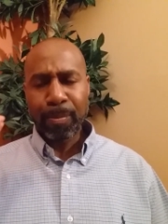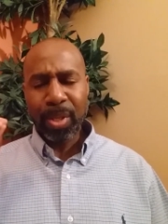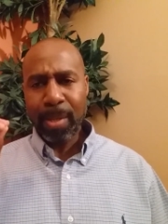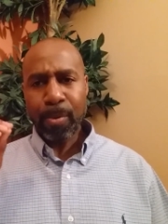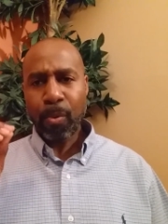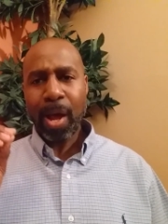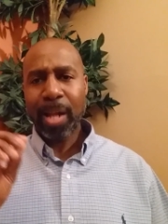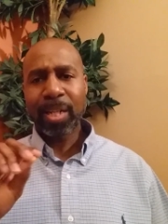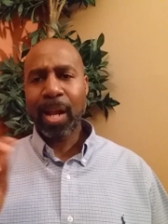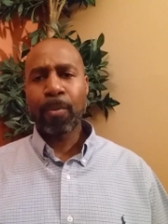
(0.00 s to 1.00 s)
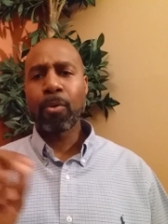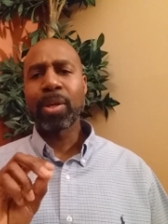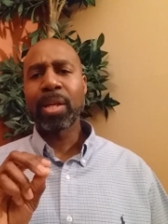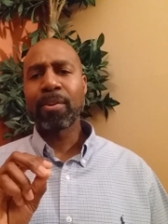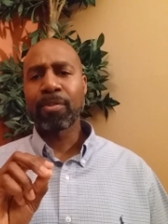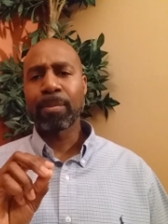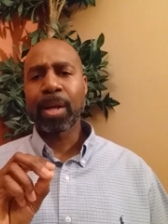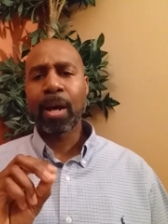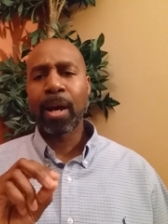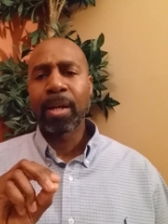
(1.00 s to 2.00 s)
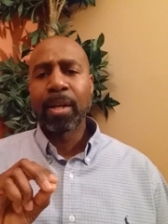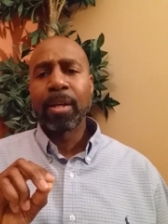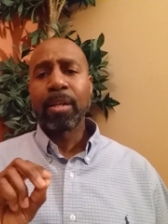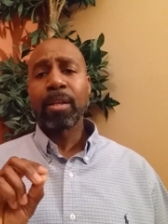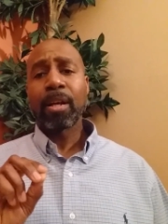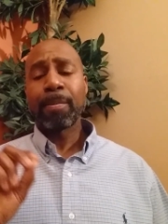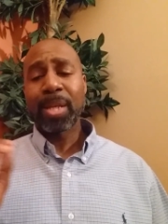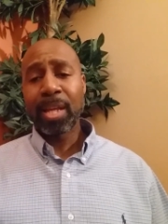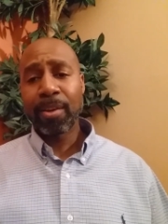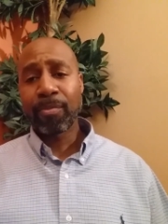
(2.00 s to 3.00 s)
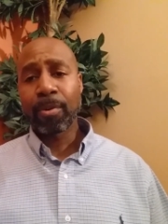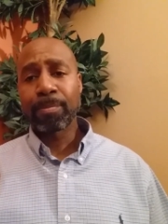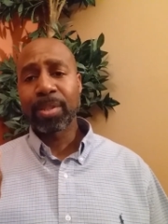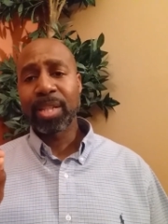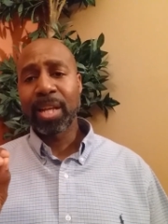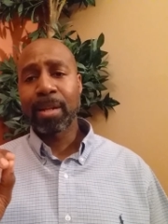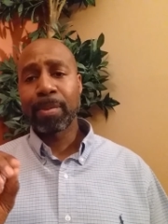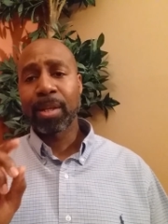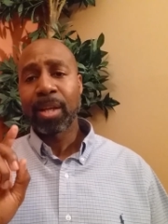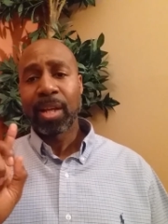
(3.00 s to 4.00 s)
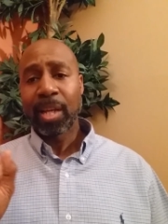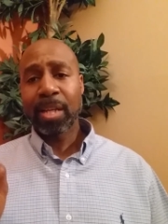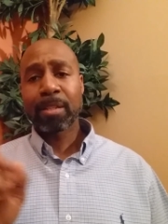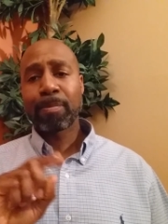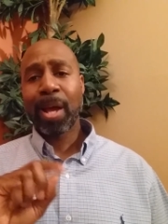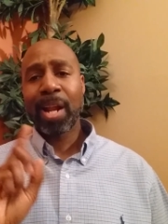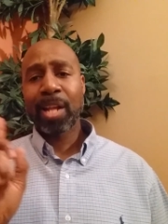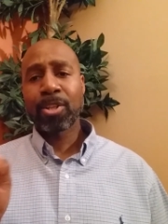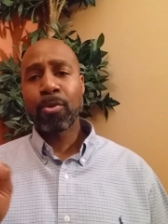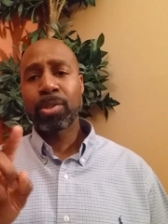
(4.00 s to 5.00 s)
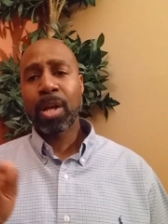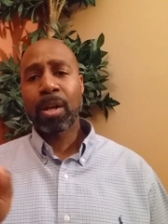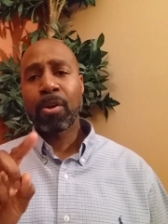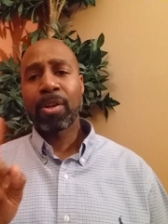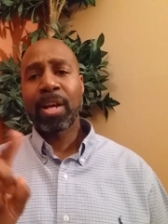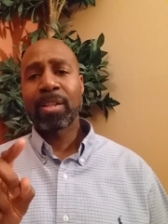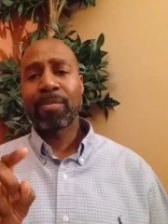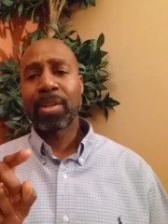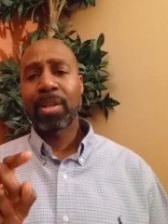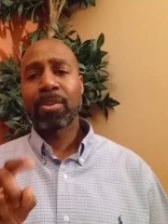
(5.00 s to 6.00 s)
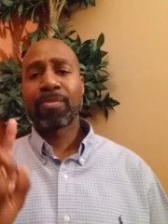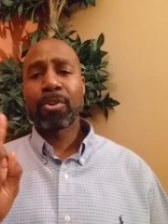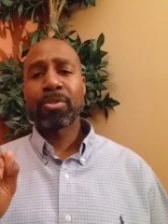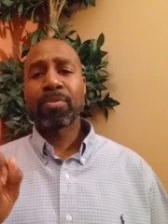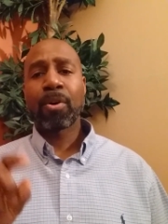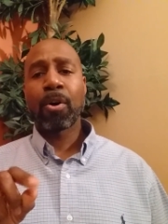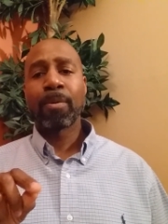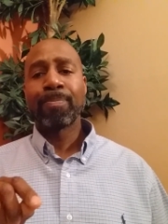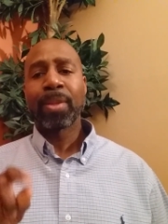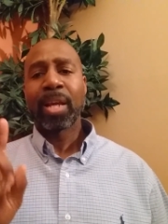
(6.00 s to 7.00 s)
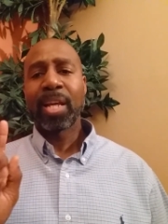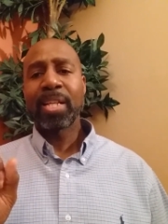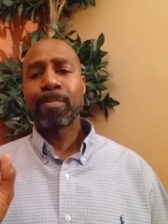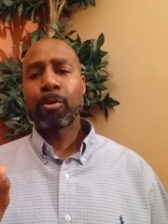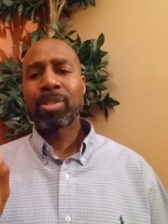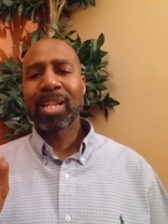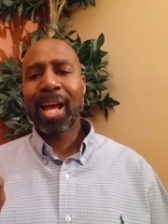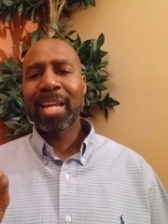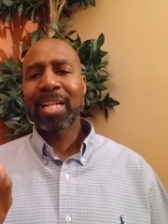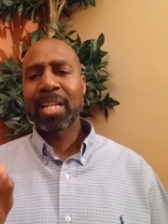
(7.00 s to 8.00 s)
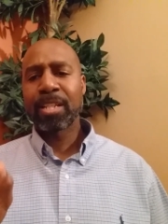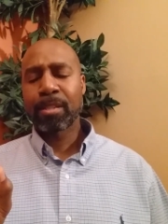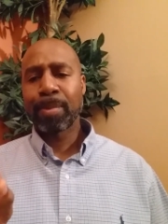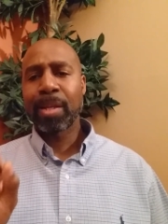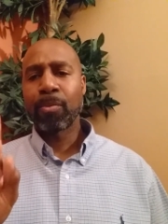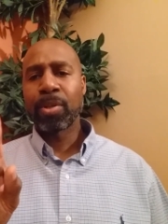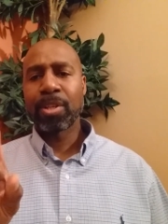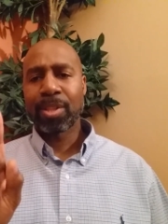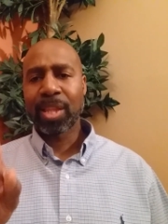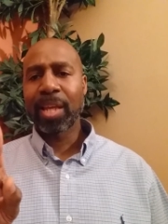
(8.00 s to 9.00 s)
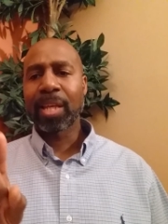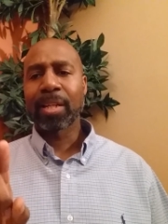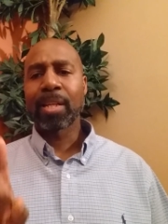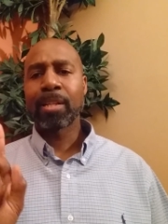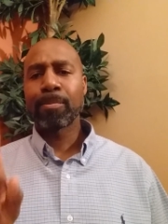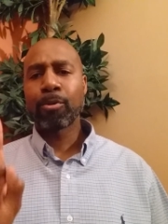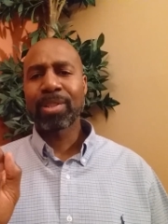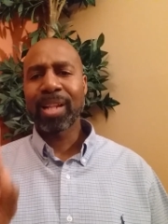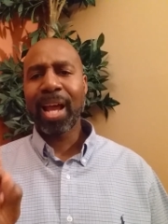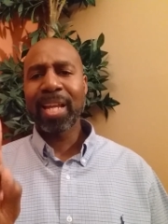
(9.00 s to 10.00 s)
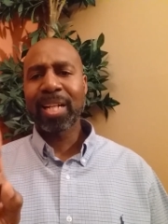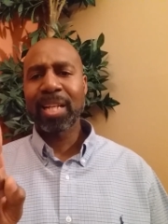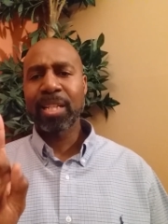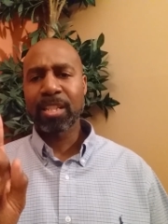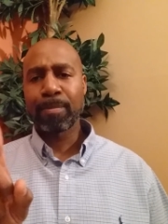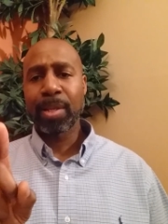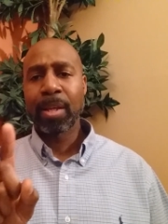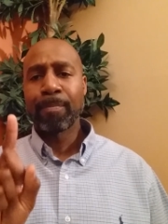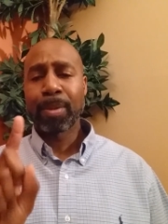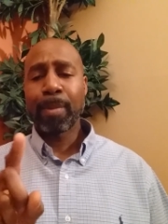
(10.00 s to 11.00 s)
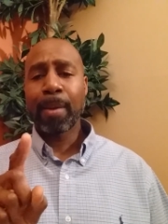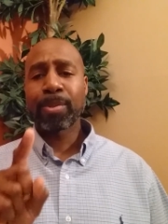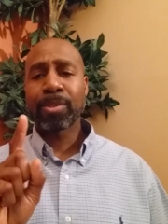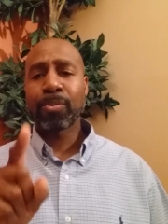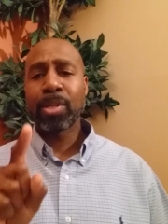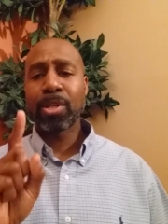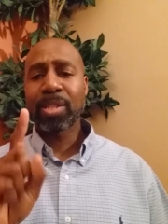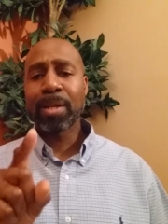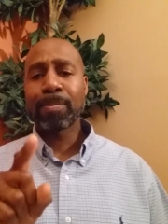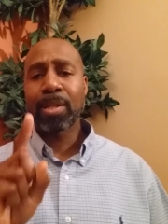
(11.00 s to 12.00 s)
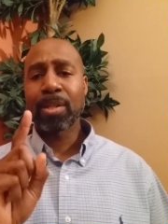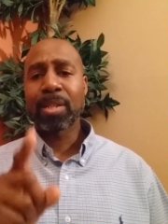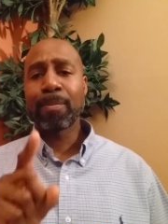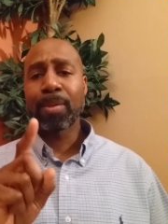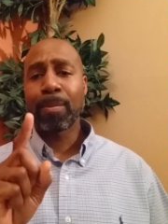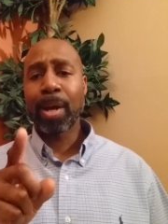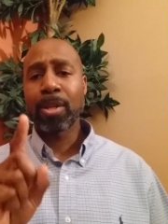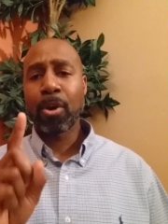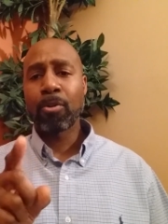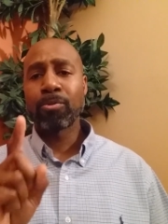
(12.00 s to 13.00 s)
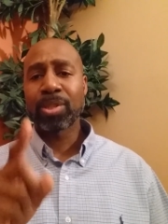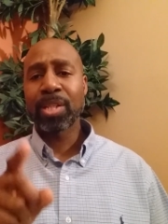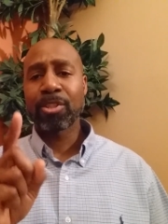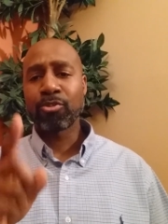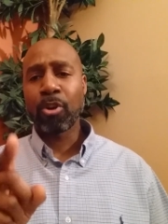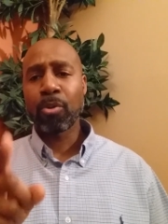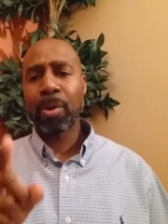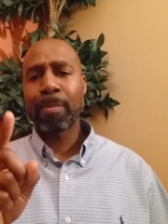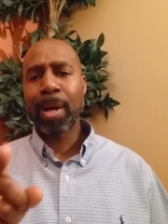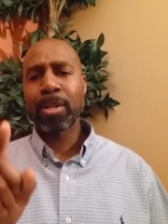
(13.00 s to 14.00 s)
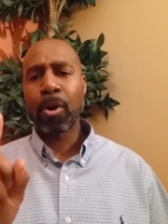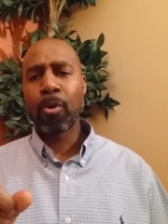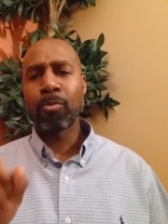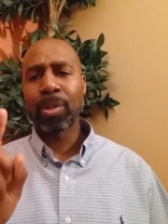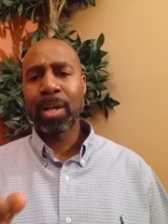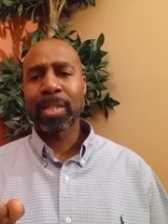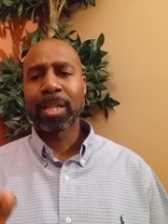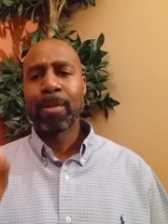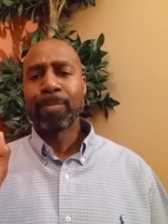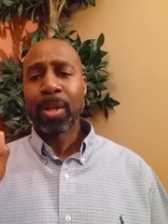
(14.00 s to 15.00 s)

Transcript: keep quiet, then I won't hear from God. I mean, hear from the enemy. He can speak, and I told y'all in all the other videos, first of all, he's most likely to speak when you're thinking. He's most likely to speak. The Bible says, when you're tempted, you're tempted by your own sins, drawn away by your own lust.